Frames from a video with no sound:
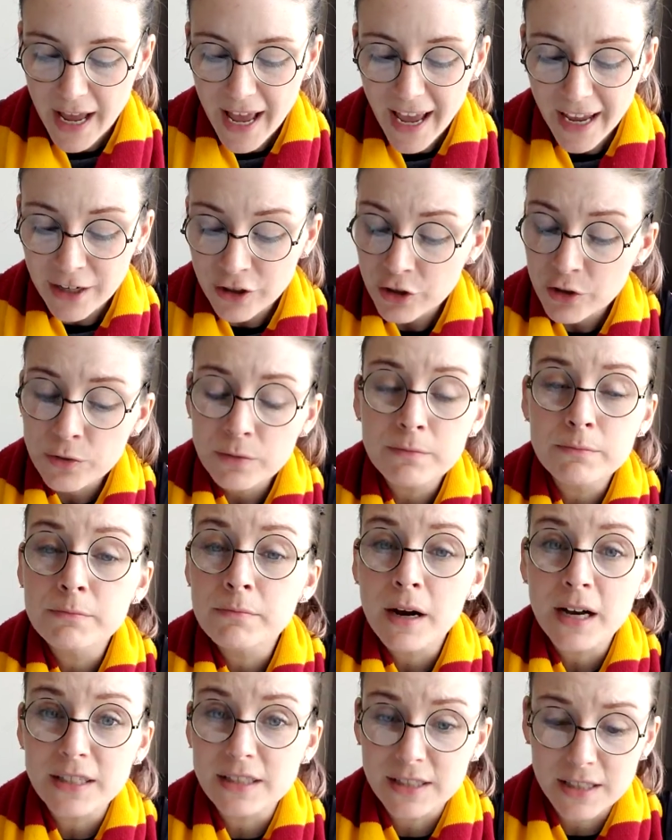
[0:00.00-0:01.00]
And you
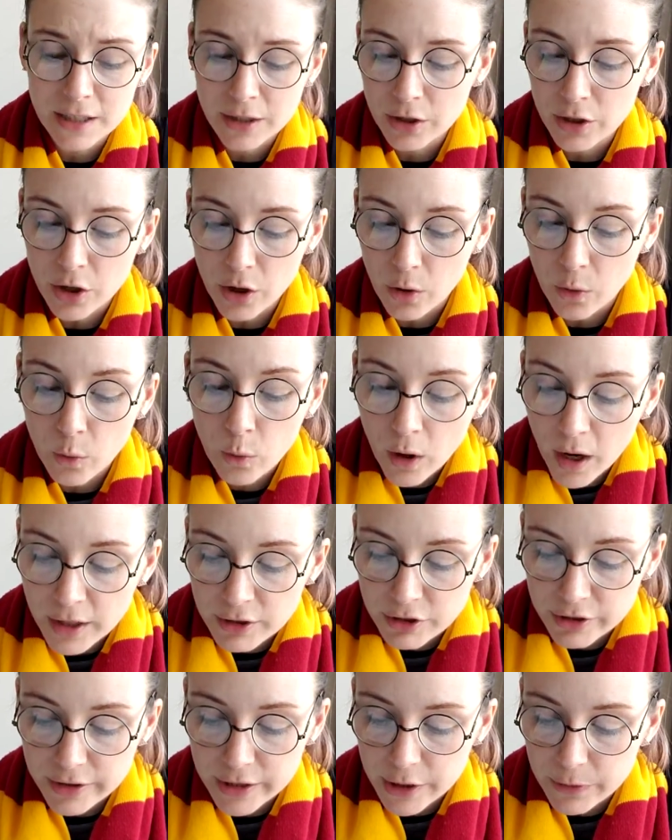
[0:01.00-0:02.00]
mustn't go
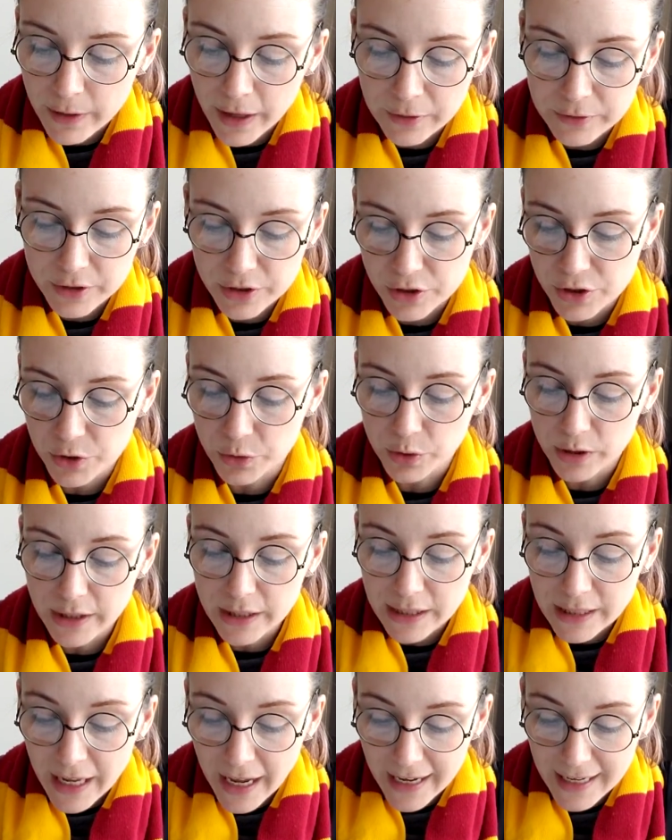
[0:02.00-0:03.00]
wandering around the school
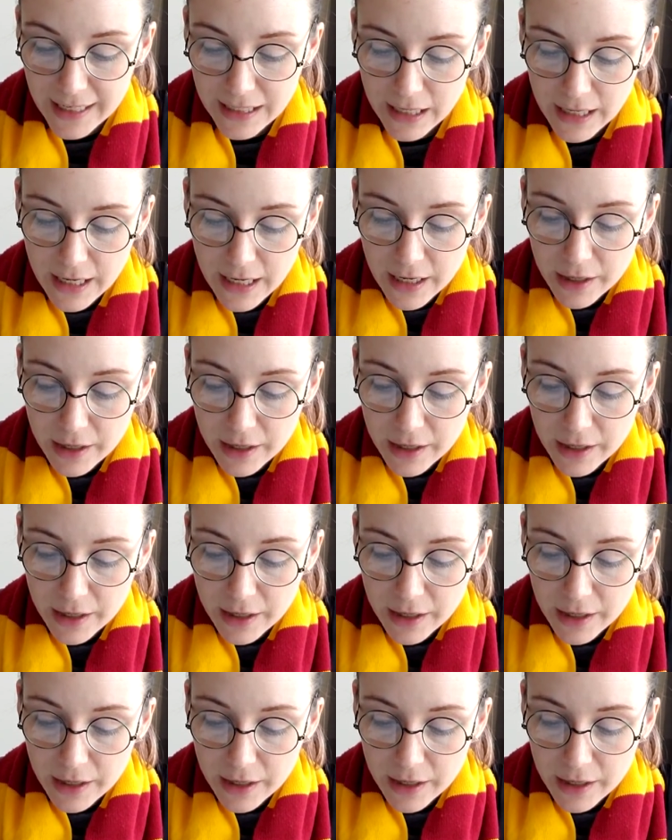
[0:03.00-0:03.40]
at night.